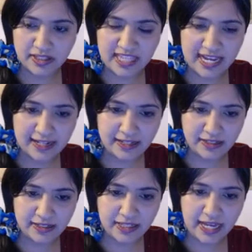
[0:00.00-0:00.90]
that
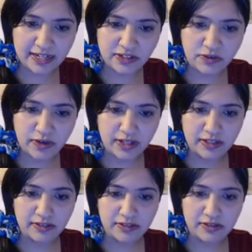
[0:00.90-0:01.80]

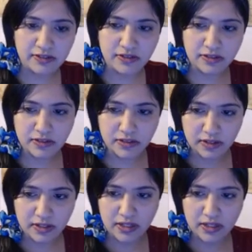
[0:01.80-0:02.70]
trains
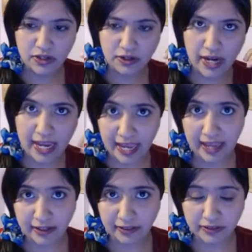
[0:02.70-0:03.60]
your
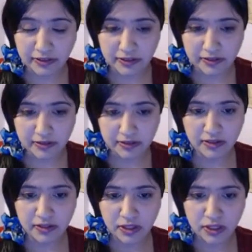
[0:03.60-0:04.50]
hands
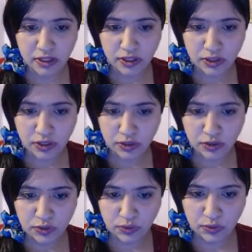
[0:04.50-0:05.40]

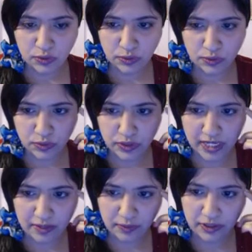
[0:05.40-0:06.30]
to
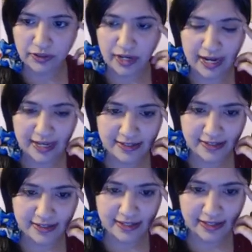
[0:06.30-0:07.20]
take what your eyes
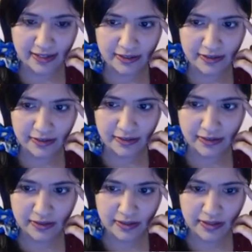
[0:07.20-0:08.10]
see
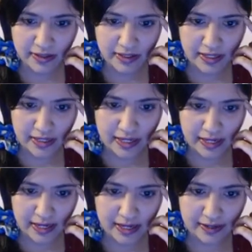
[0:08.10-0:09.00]

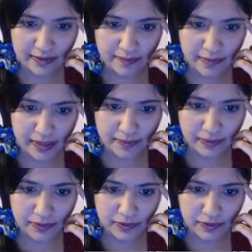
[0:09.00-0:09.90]
and be
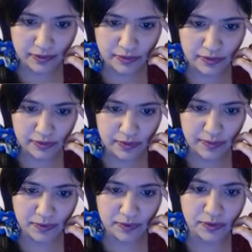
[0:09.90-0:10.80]
able to
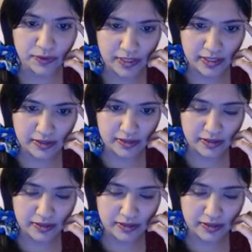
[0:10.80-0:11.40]
reproduce it.